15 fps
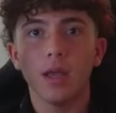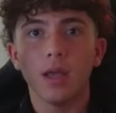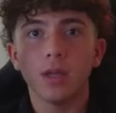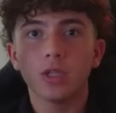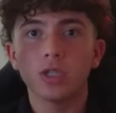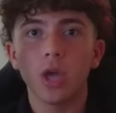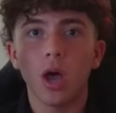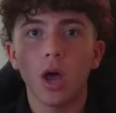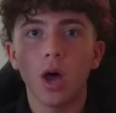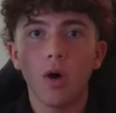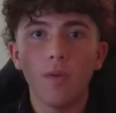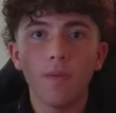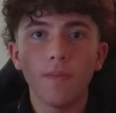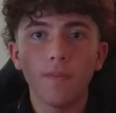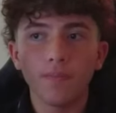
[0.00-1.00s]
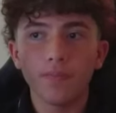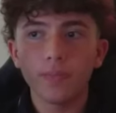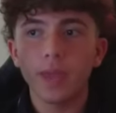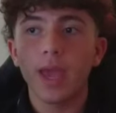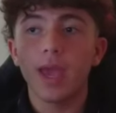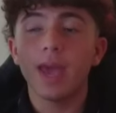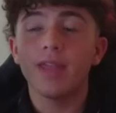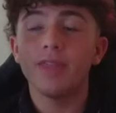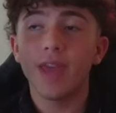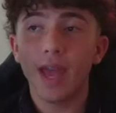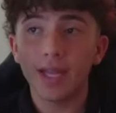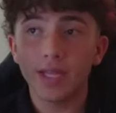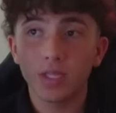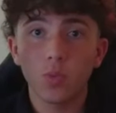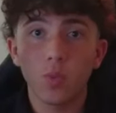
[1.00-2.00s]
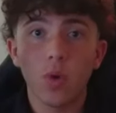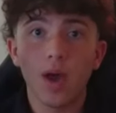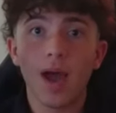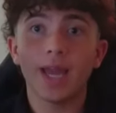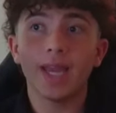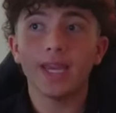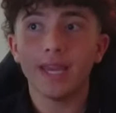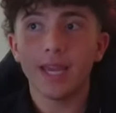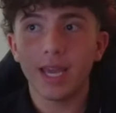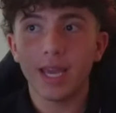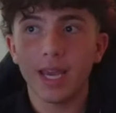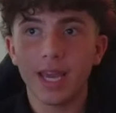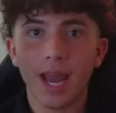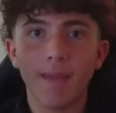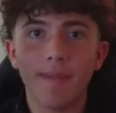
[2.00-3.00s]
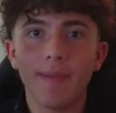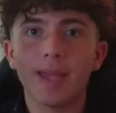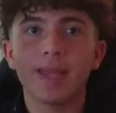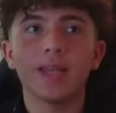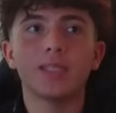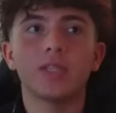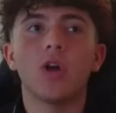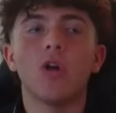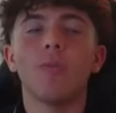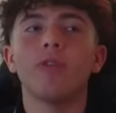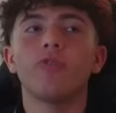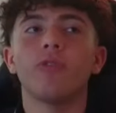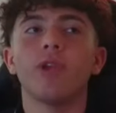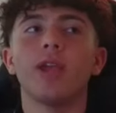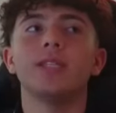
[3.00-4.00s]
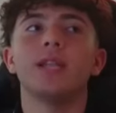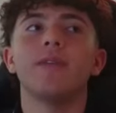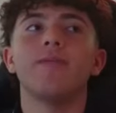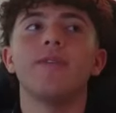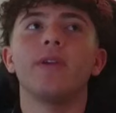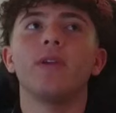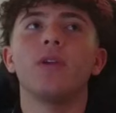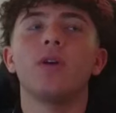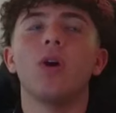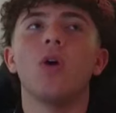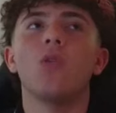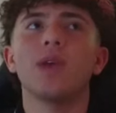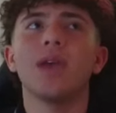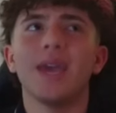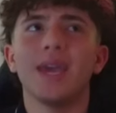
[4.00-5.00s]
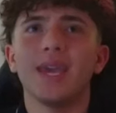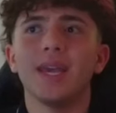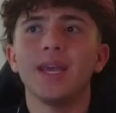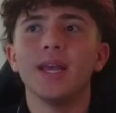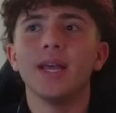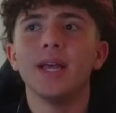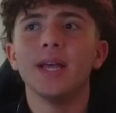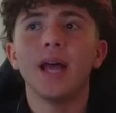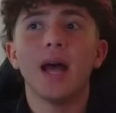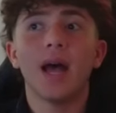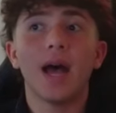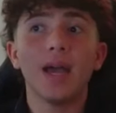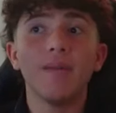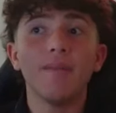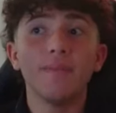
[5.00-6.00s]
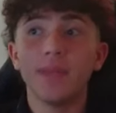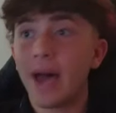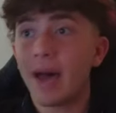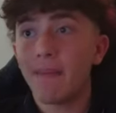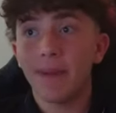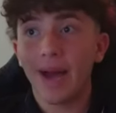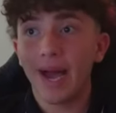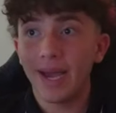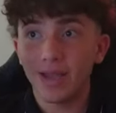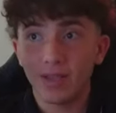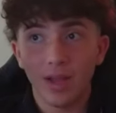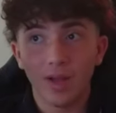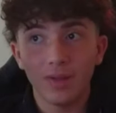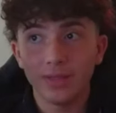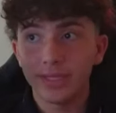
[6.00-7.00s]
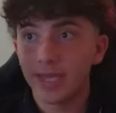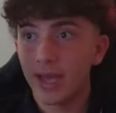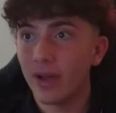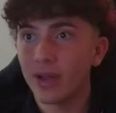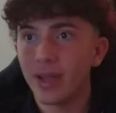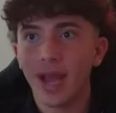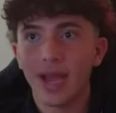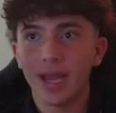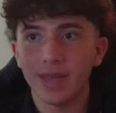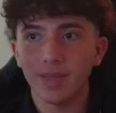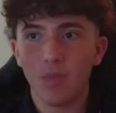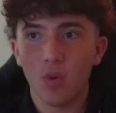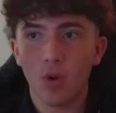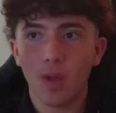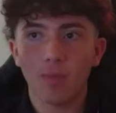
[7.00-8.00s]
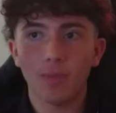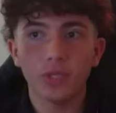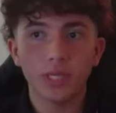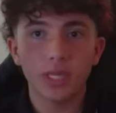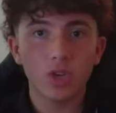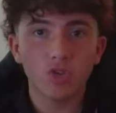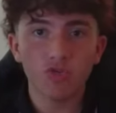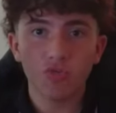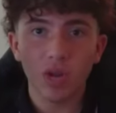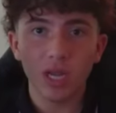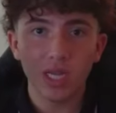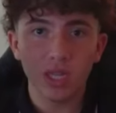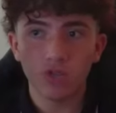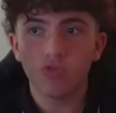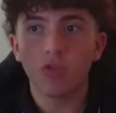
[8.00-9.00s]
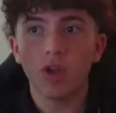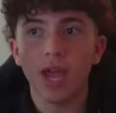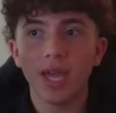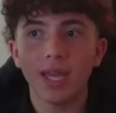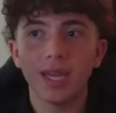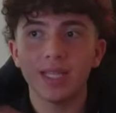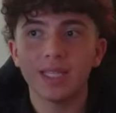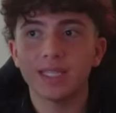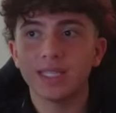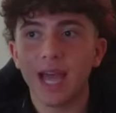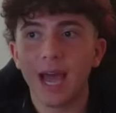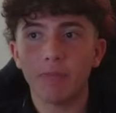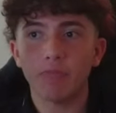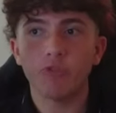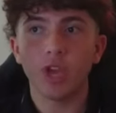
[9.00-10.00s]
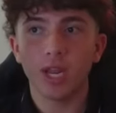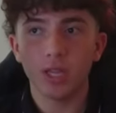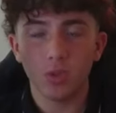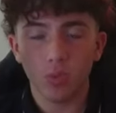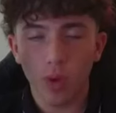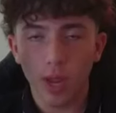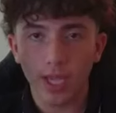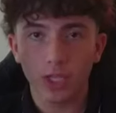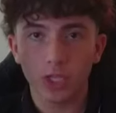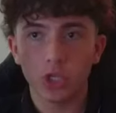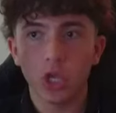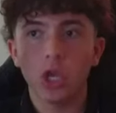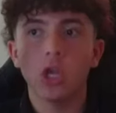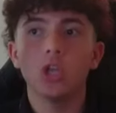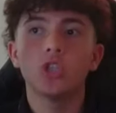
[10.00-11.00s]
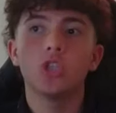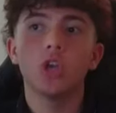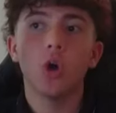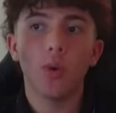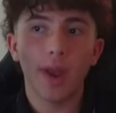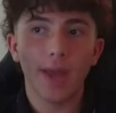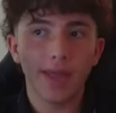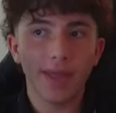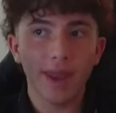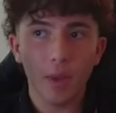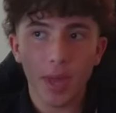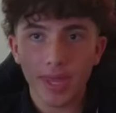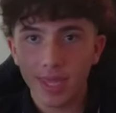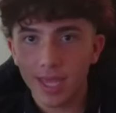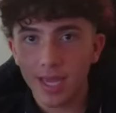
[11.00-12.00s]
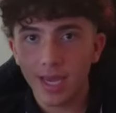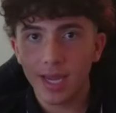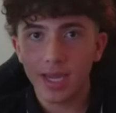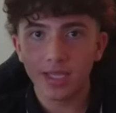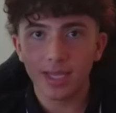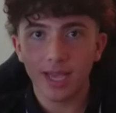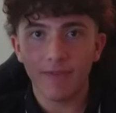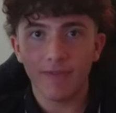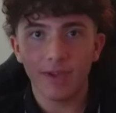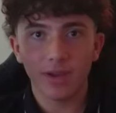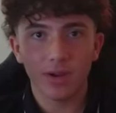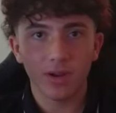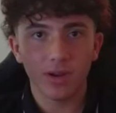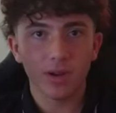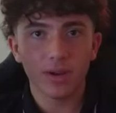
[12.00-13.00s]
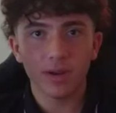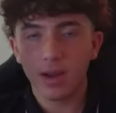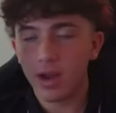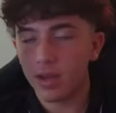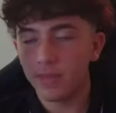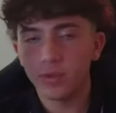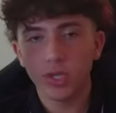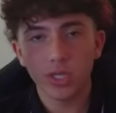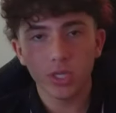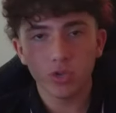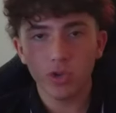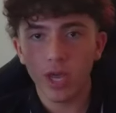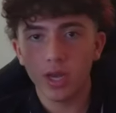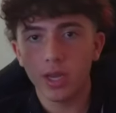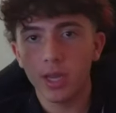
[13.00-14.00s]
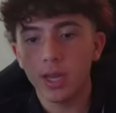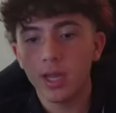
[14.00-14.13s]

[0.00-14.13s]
So that's what I did. And I back tested all my trades and I figured, okay, I am not buying low and selling high anymore. I'm just going to trade the trend and stop trading the range. So what I did is I figured, all right, let me trade the trend.